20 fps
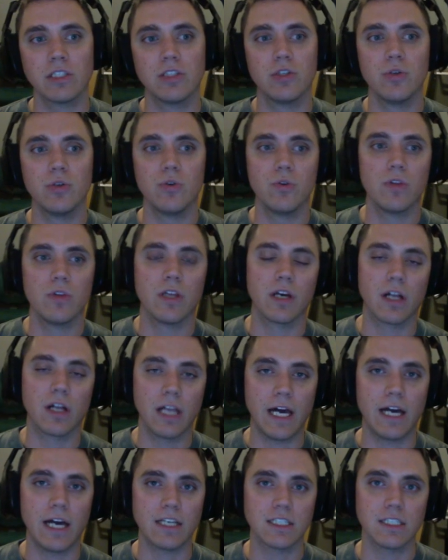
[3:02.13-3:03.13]
to the
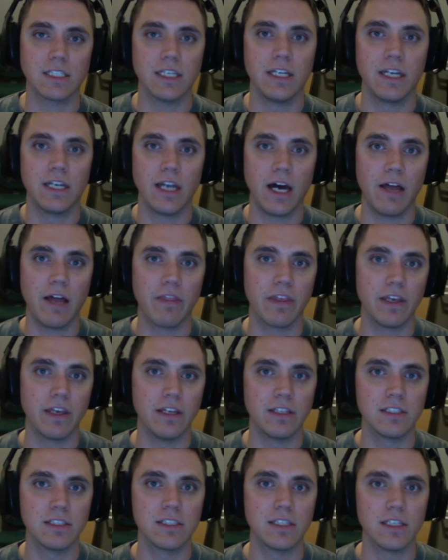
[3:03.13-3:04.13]
class and not the
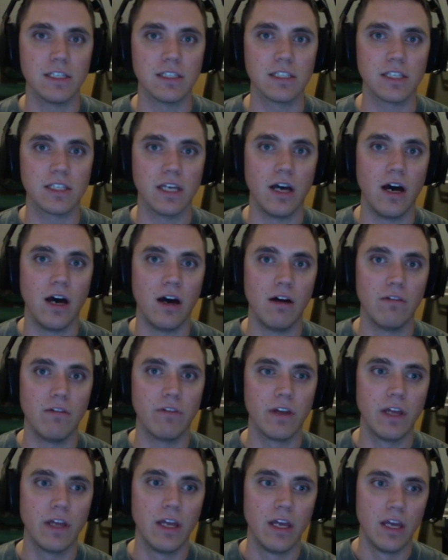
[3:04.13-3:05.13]
instance of
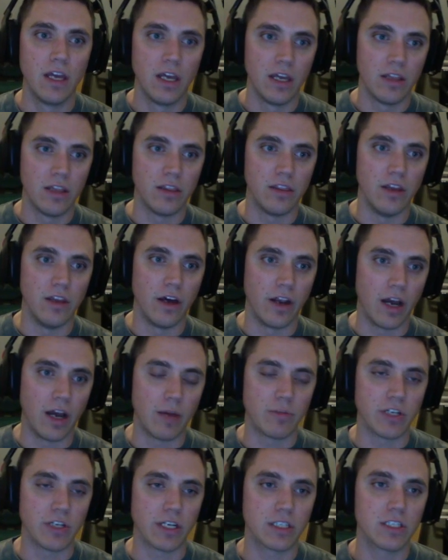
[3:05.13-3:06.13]
an
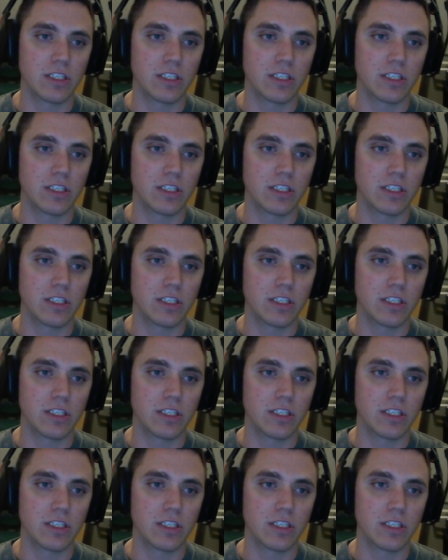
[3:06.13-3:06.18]
object.